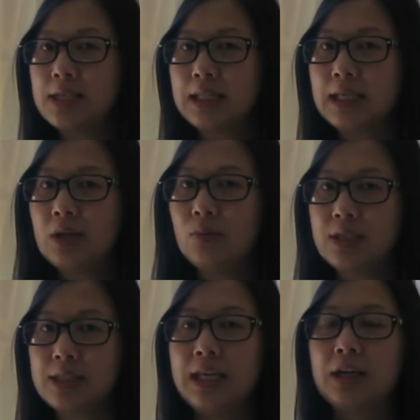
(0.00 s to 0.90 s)
I think,
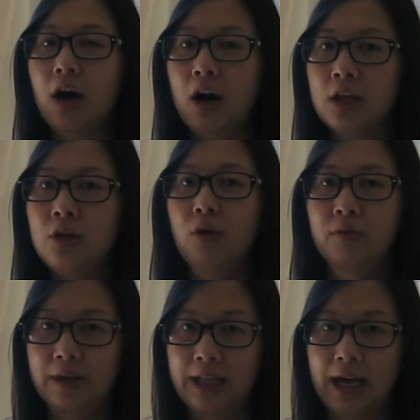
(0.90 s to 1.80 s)
which is the cotton
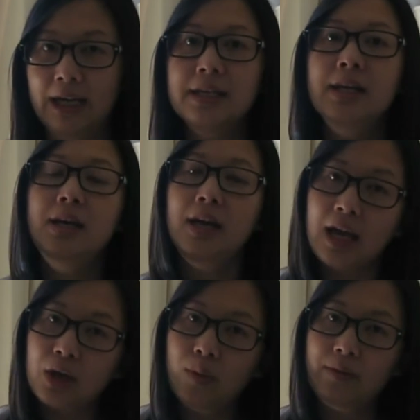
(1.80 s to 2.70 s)
over dyed
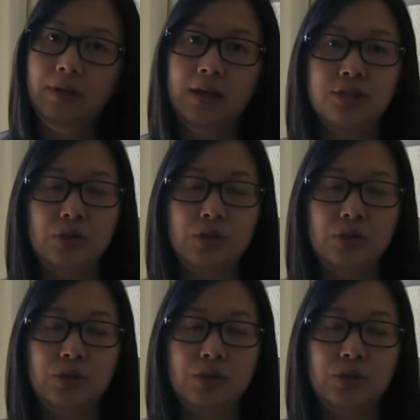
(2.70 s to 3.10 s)
equivalent.